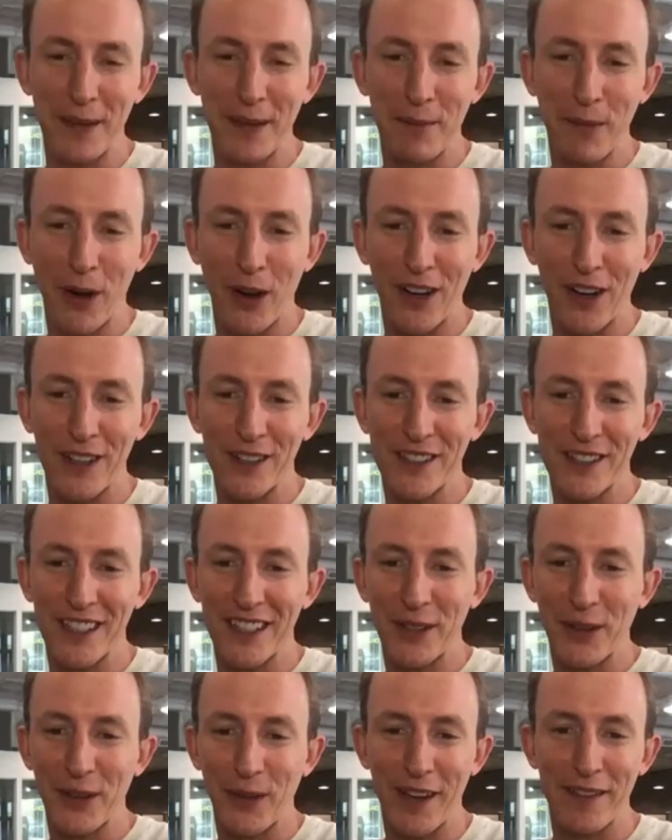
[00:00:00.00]
Mars in
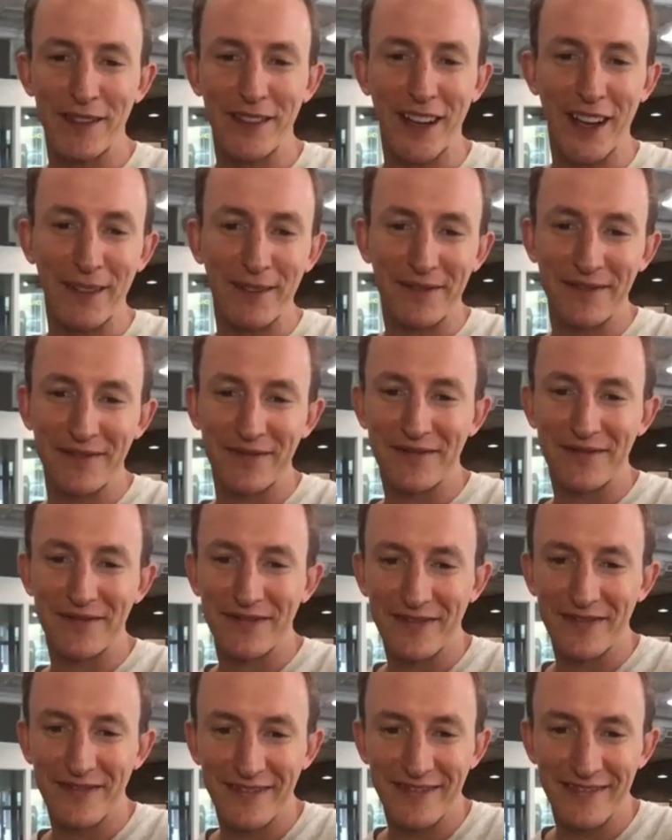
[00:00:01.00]
your lifetime?
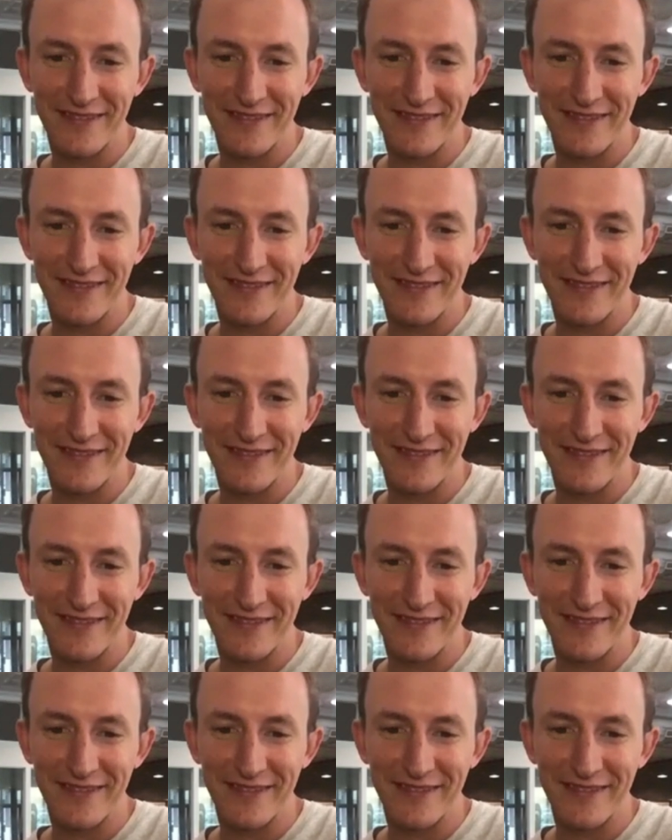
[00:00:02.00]
Oh